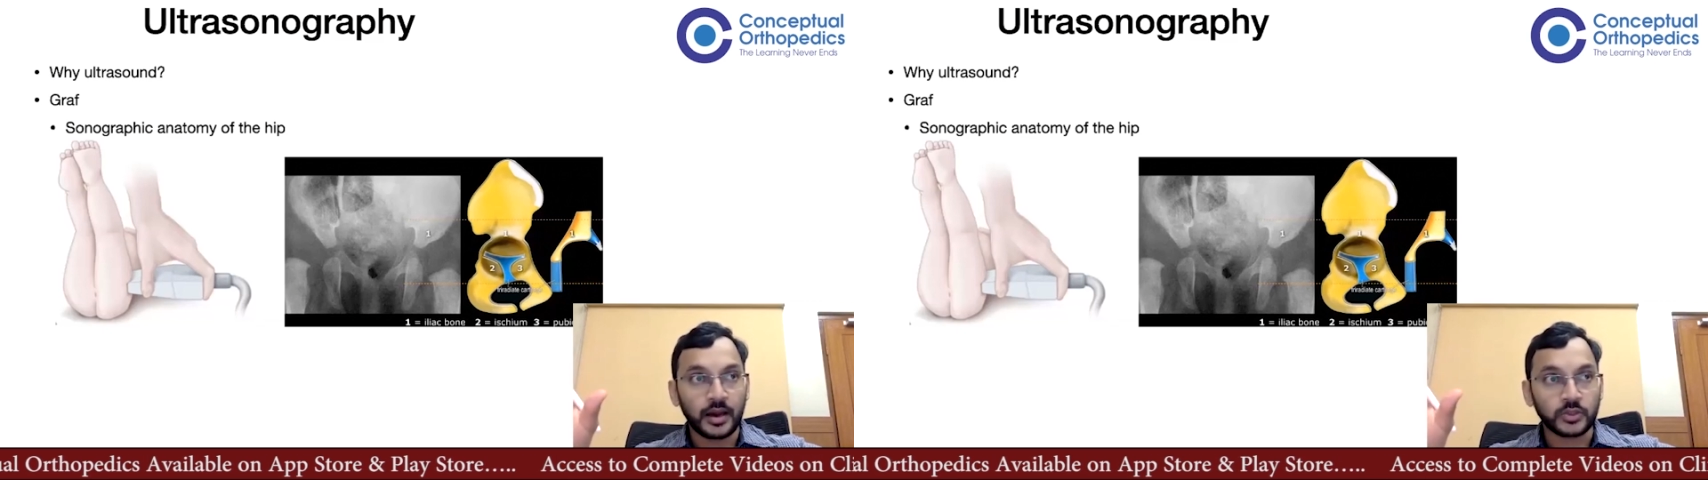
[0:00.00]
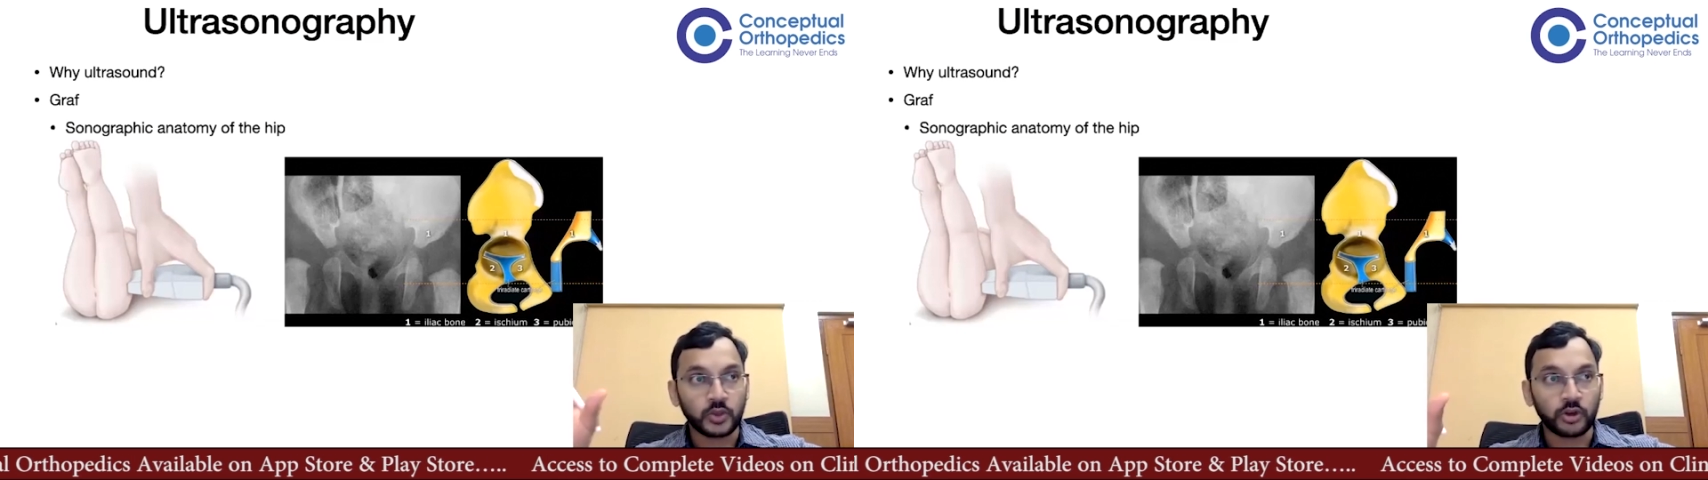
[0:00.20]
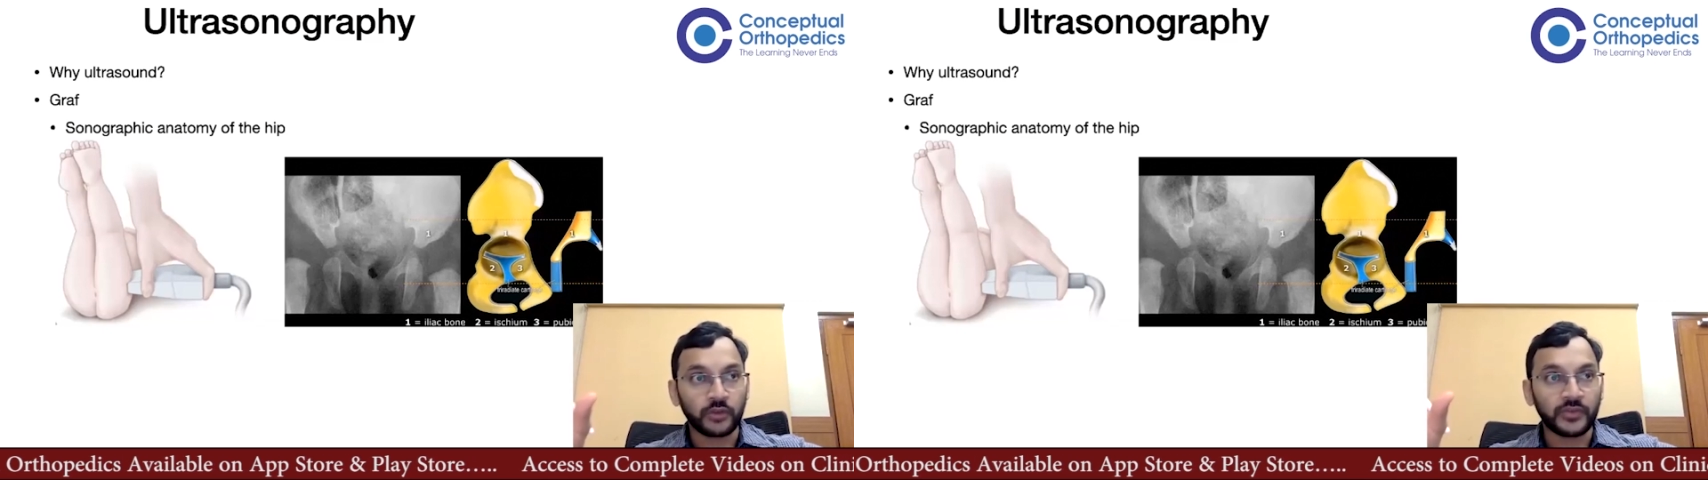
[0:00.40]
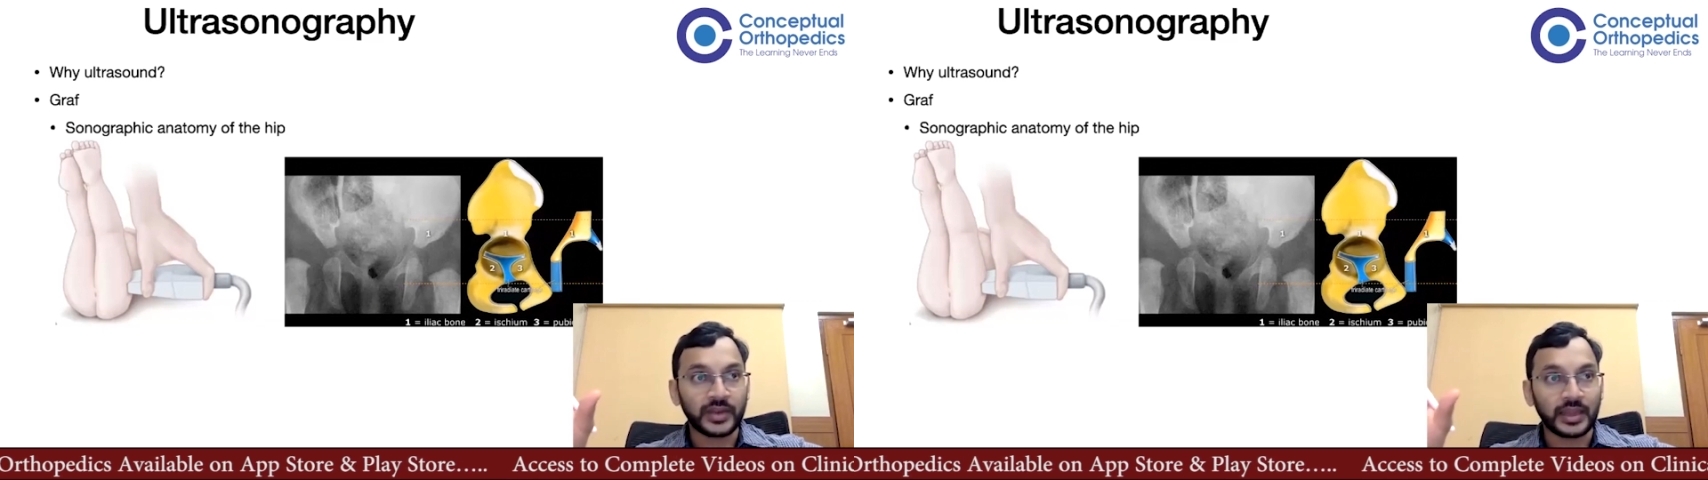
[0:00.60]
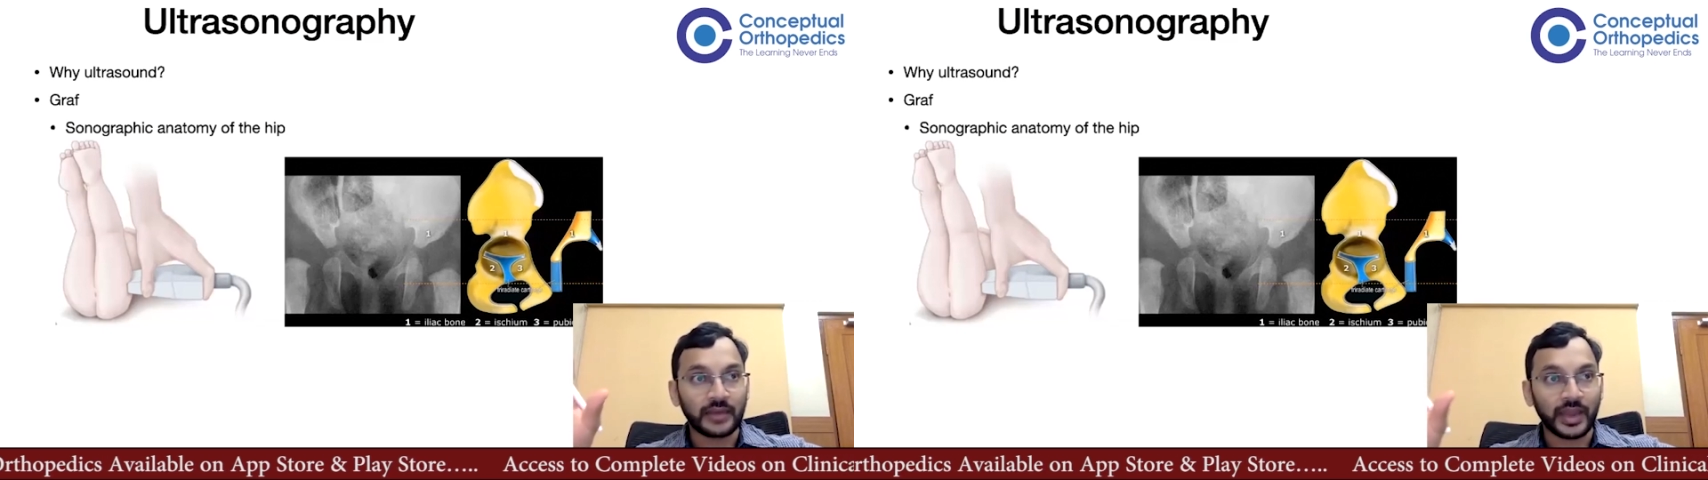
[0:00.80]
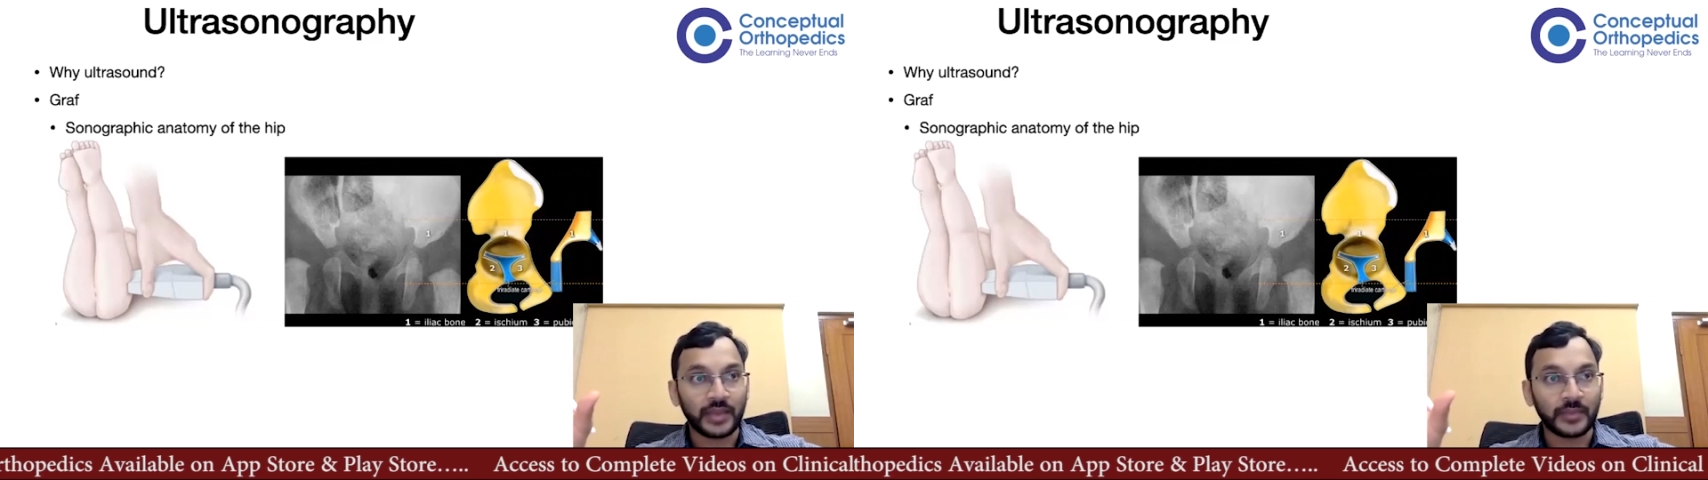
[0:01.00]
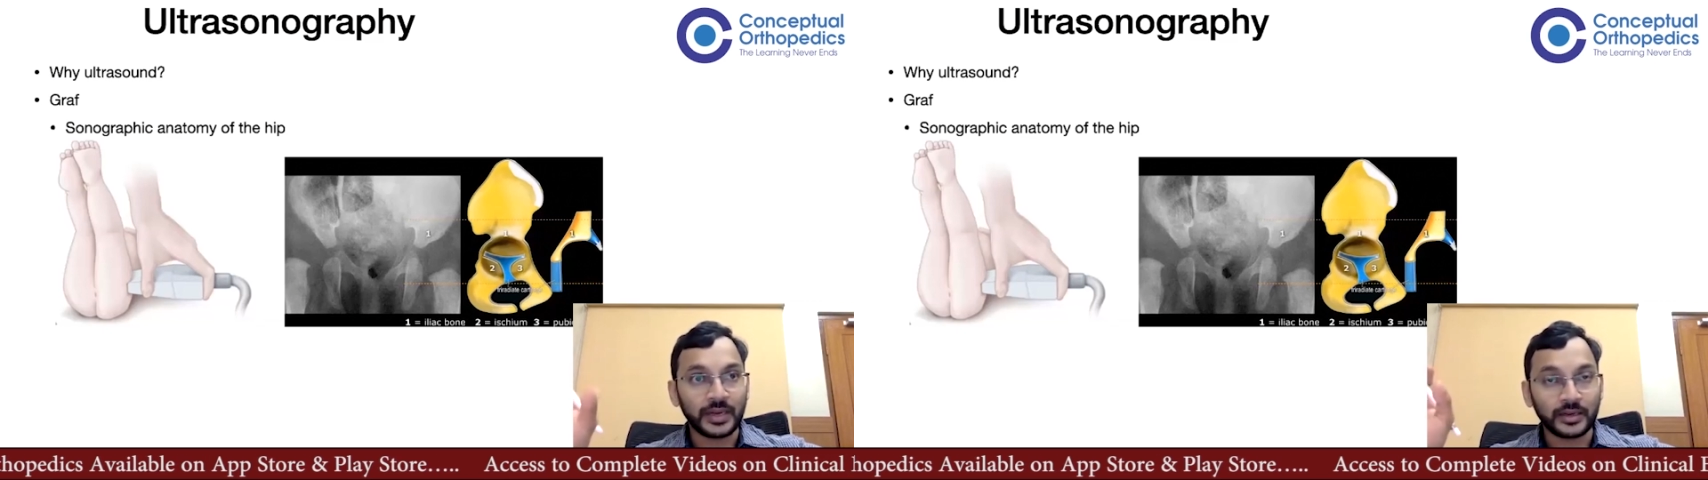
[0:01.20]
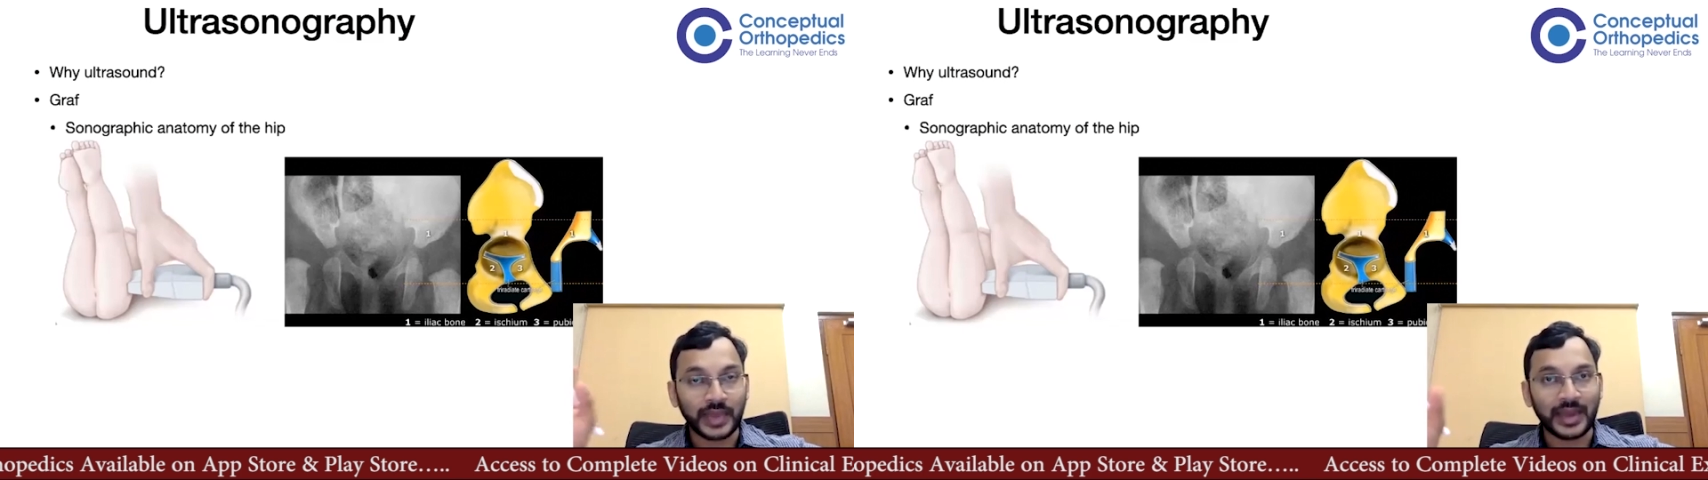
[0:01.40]
sort of an environment
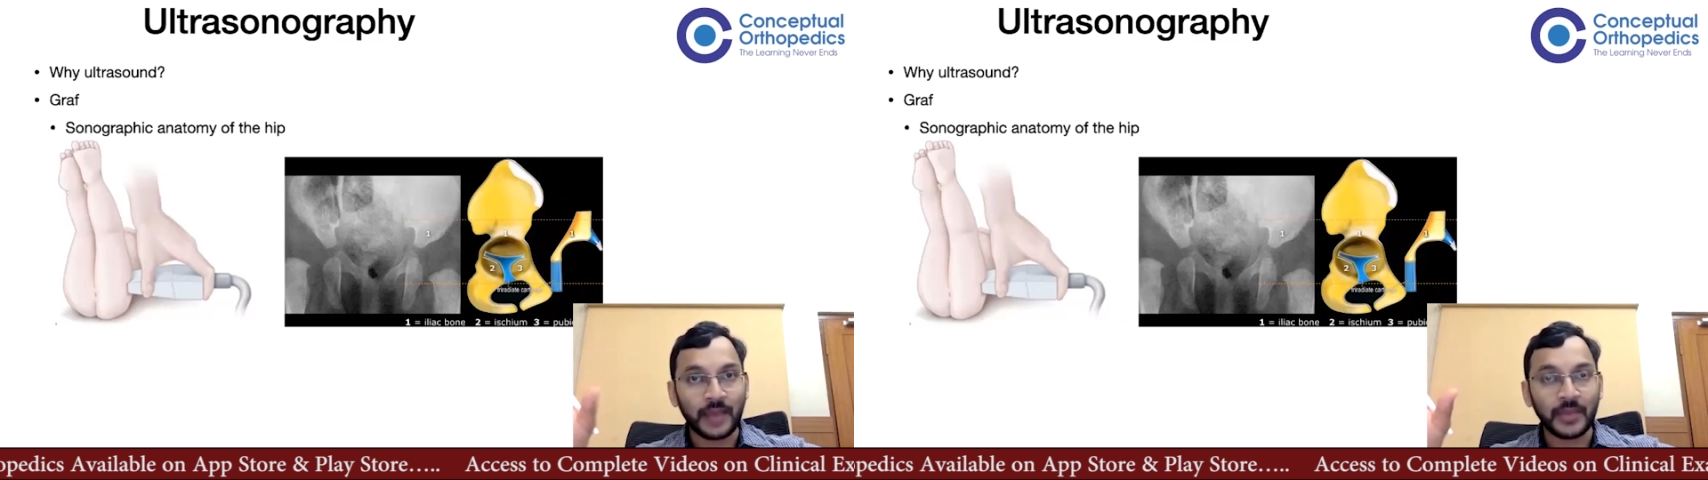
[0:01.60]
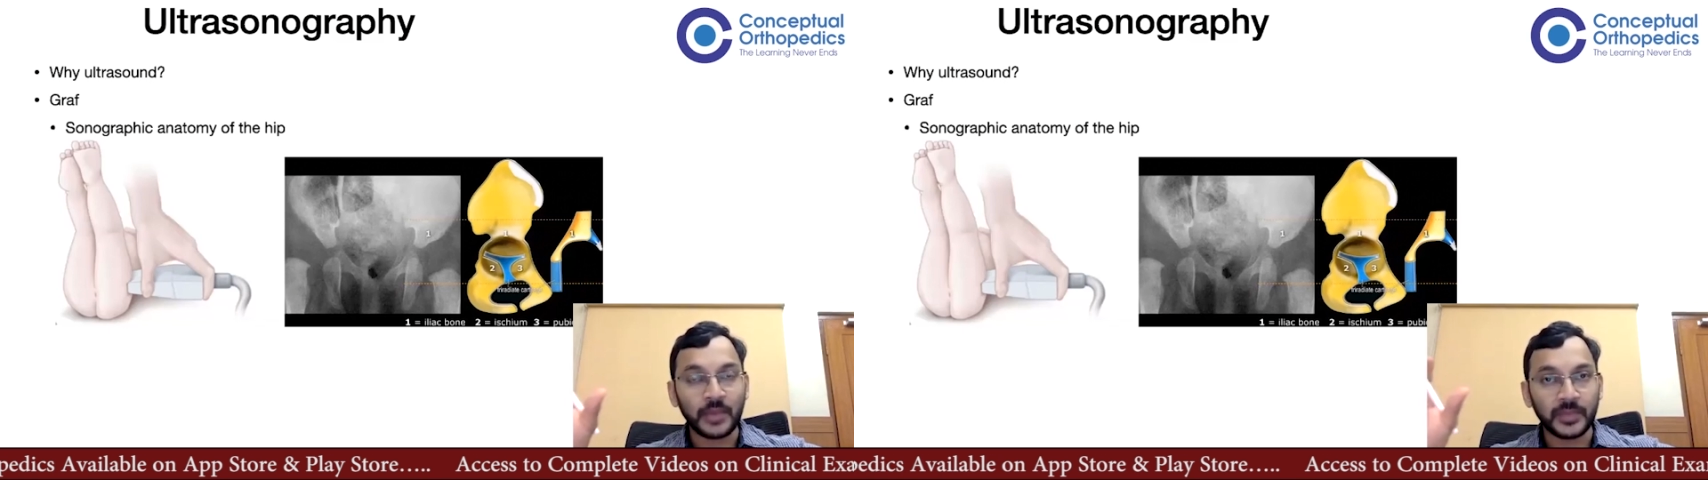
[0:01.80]
or dynamic